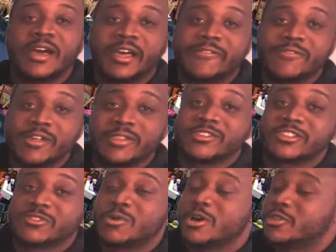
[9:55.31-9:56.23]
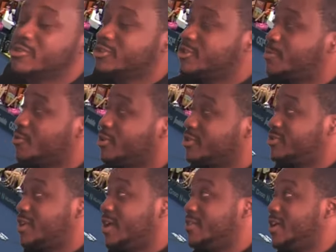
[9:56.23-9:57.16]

I feel like this is one of those sports that